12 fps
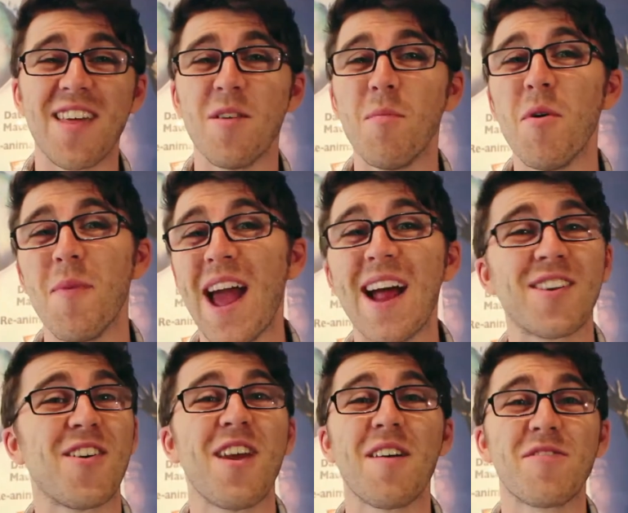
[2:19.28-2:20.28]
like the mummy
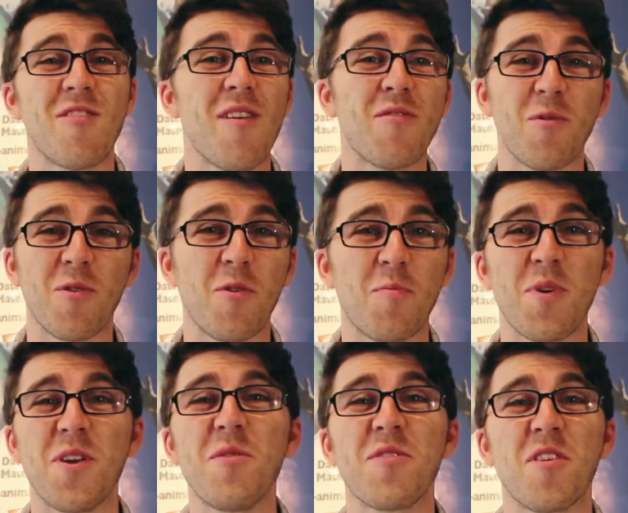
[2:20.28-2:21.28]
and gone after everyone who
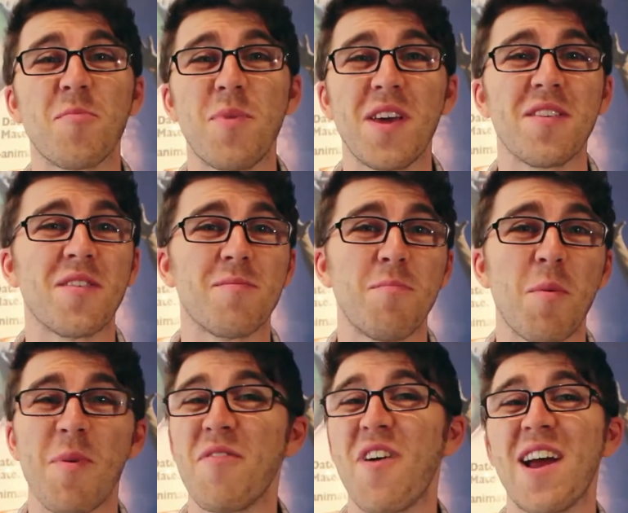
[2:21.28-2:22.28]
produced this piece of
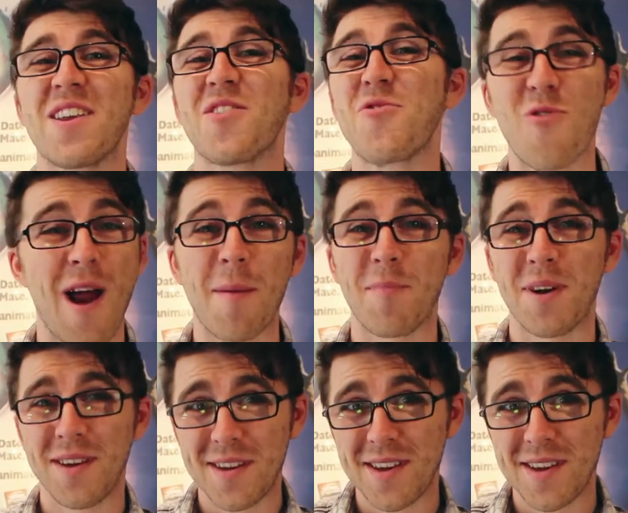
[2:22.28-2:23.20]
mummified crap.